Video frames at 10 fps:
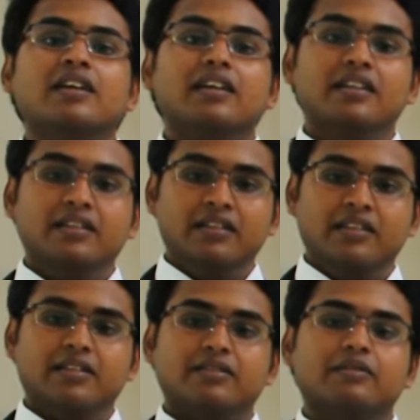in
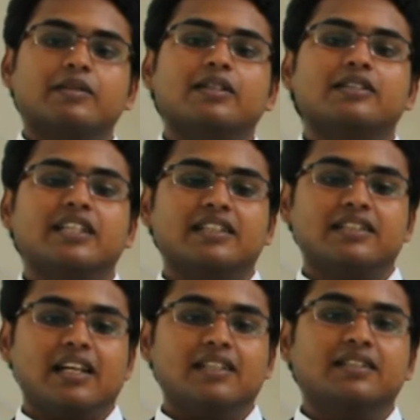the
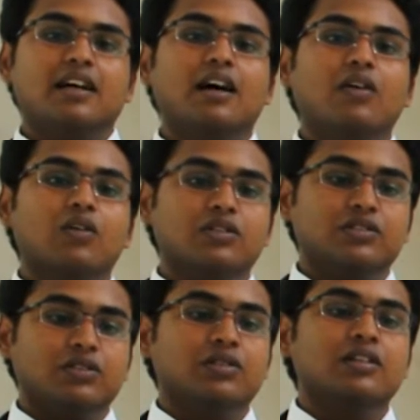textiles are
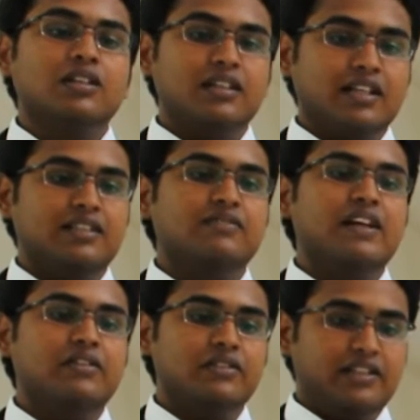also another
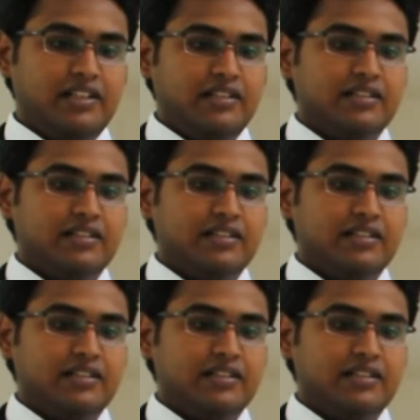value creator.